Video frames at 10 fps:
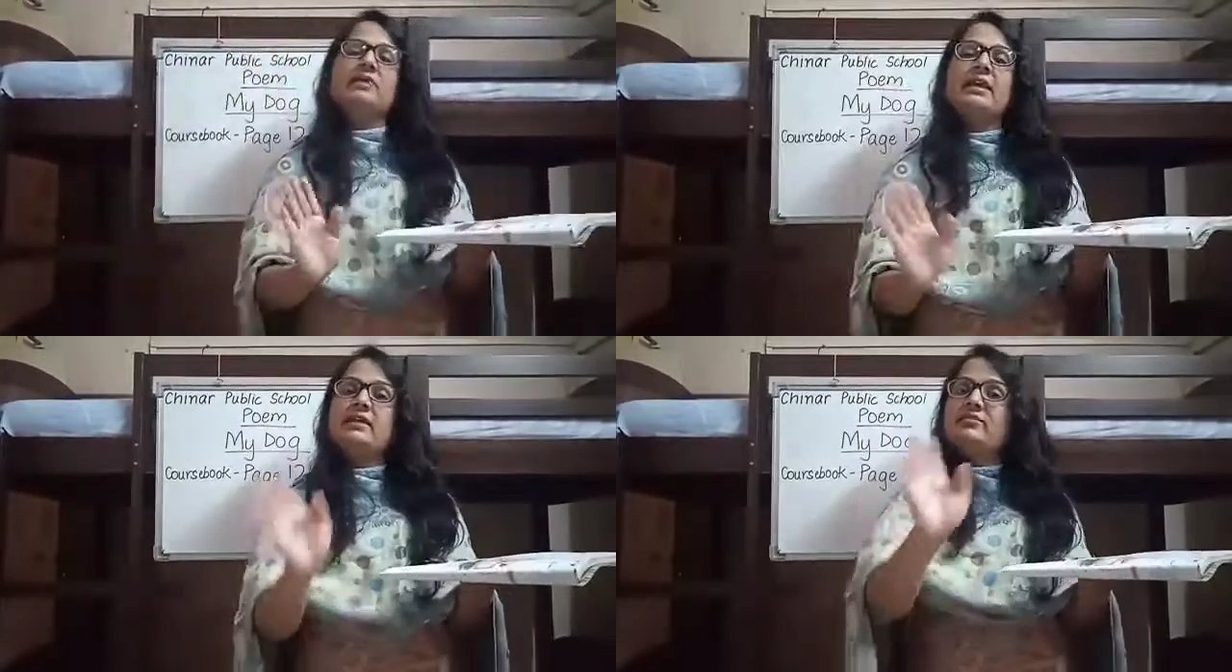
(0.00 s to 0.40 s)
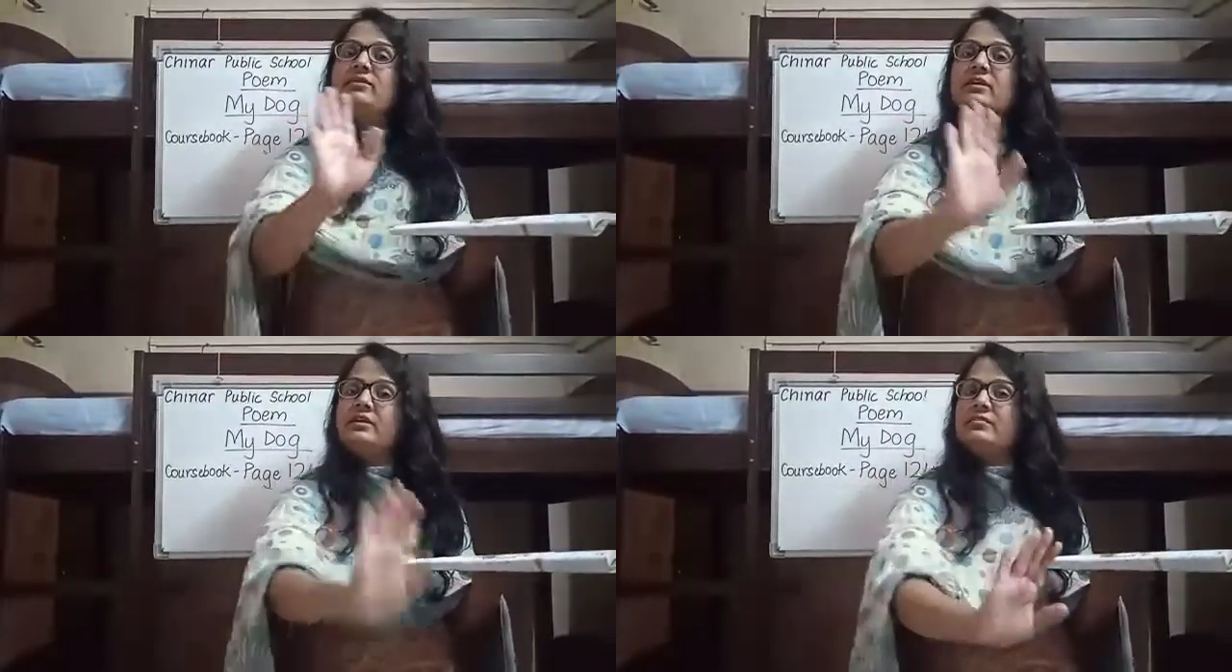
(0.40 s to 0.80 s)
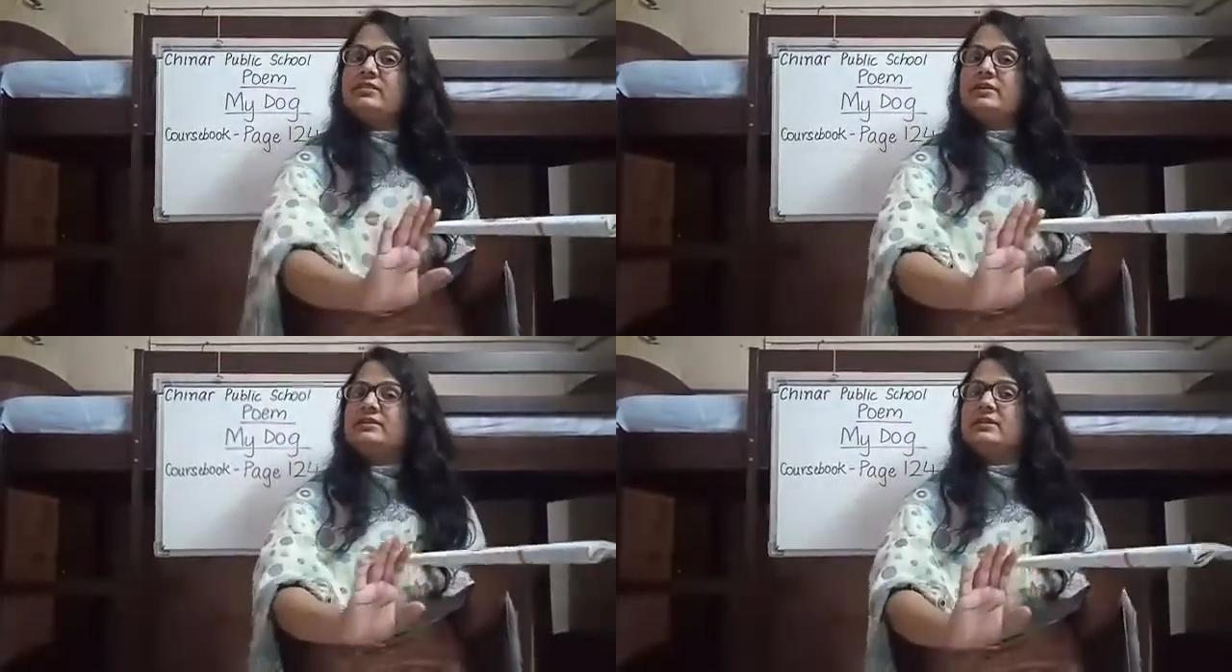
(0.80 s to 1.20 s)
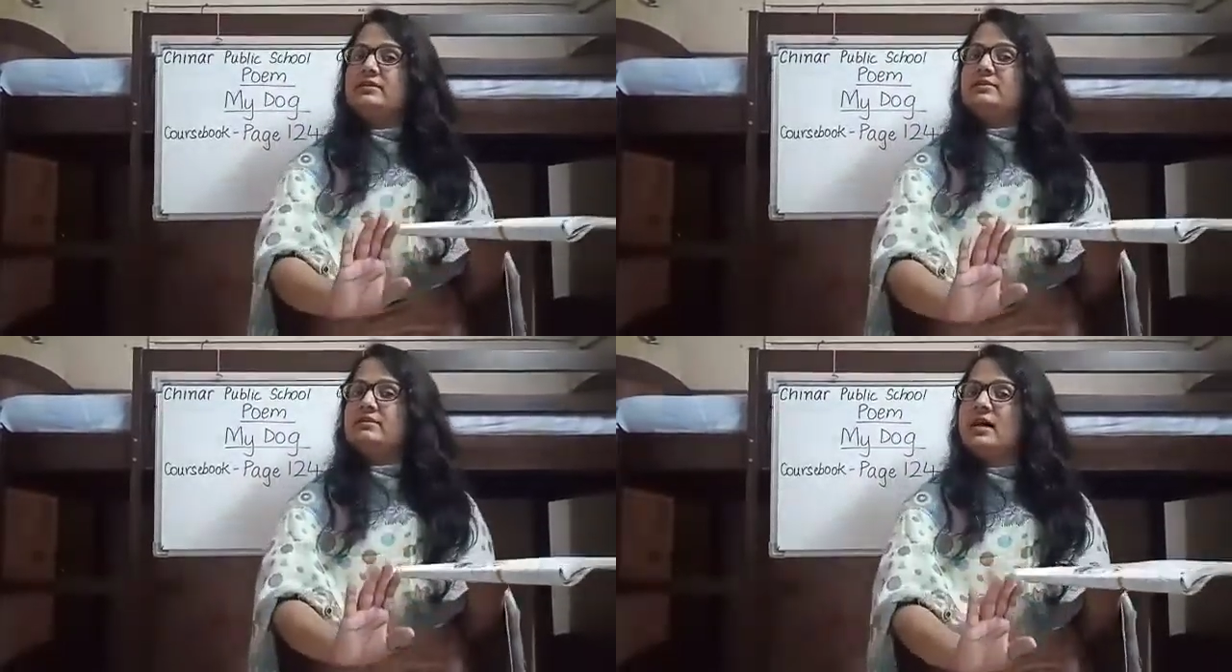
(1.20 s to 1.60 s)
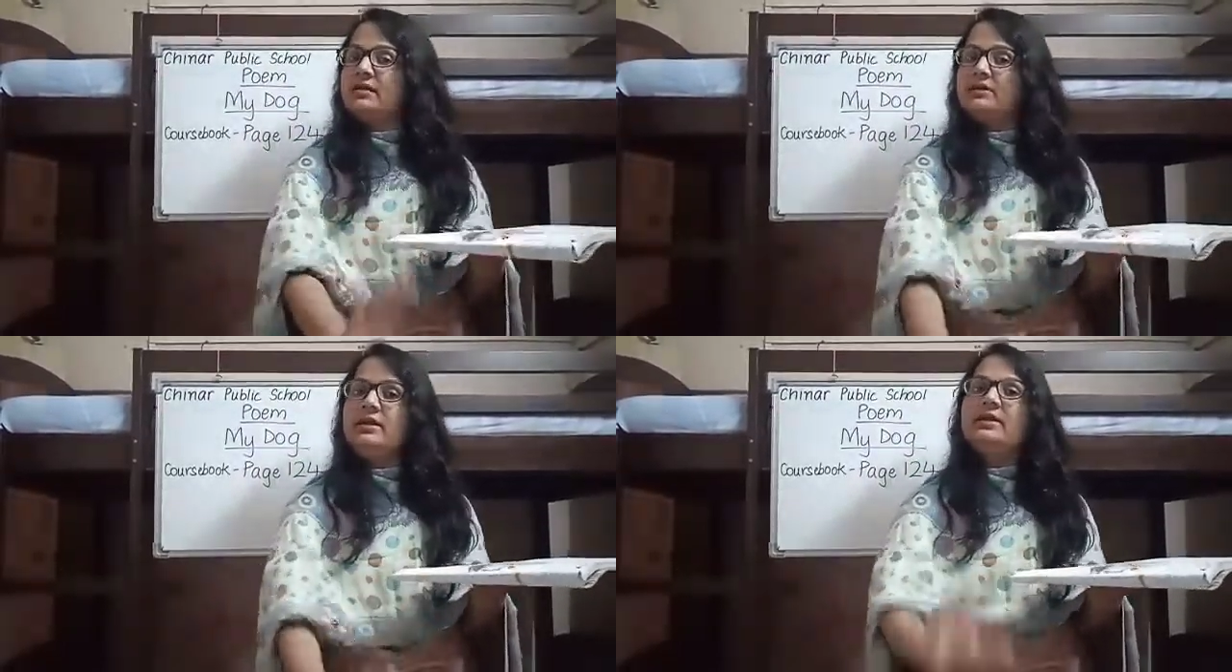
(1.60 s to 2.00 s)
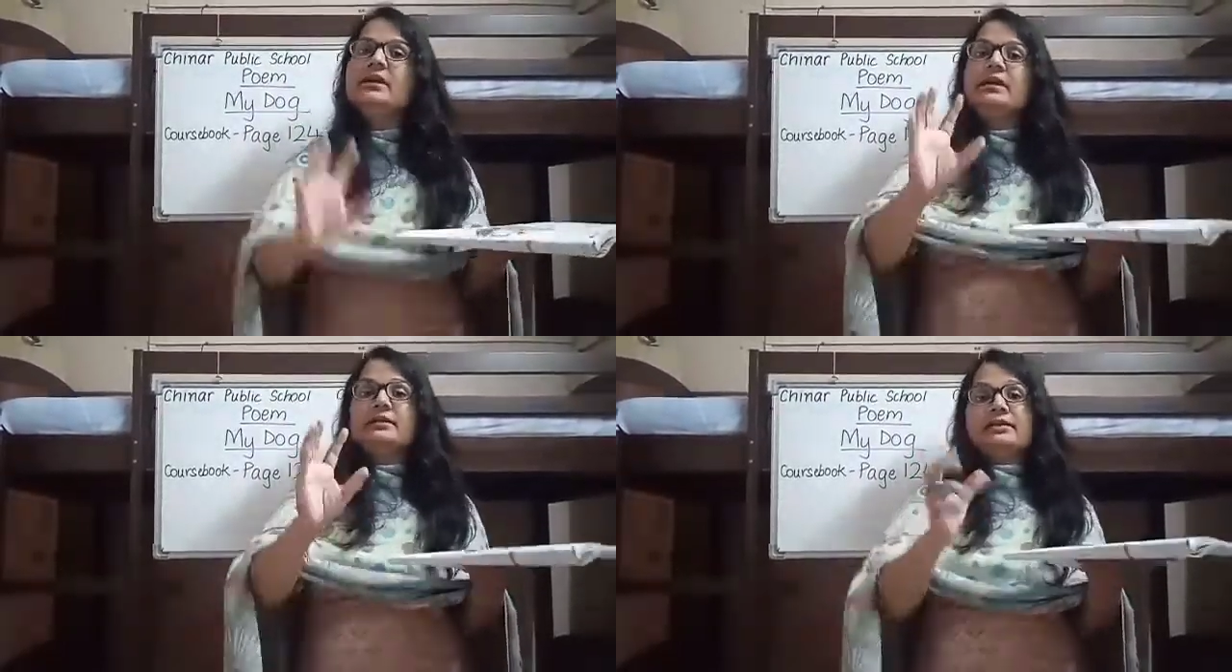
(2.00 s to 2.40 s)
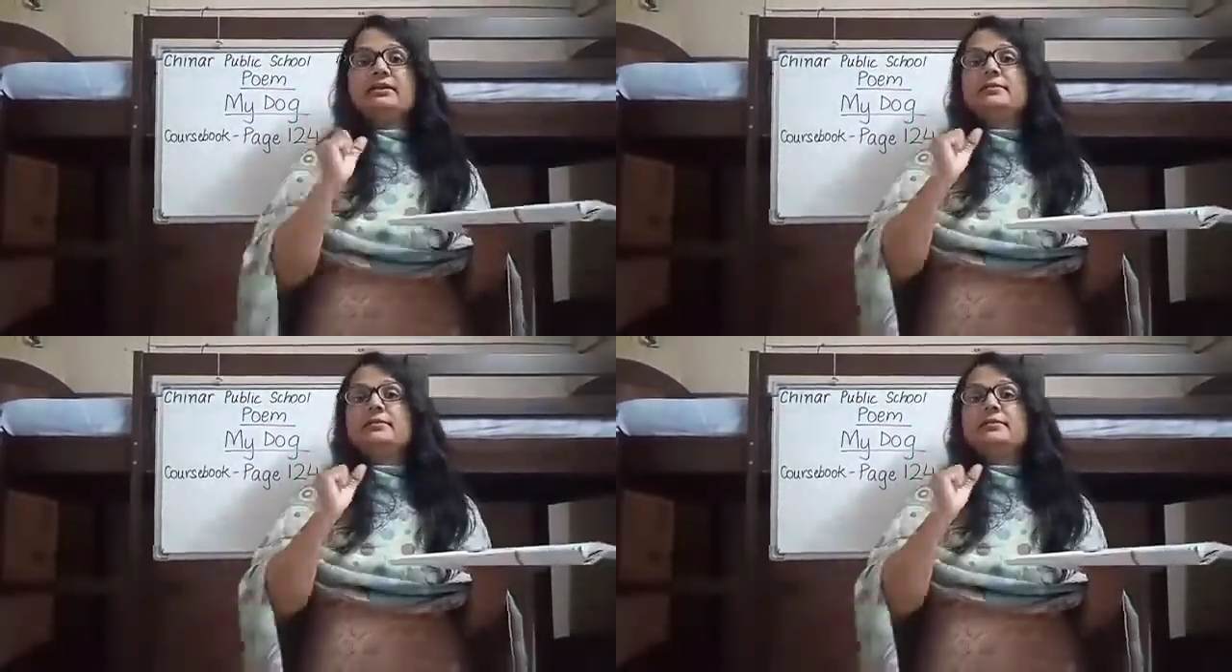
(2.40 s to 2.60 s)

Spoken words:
Like if it is hungry, then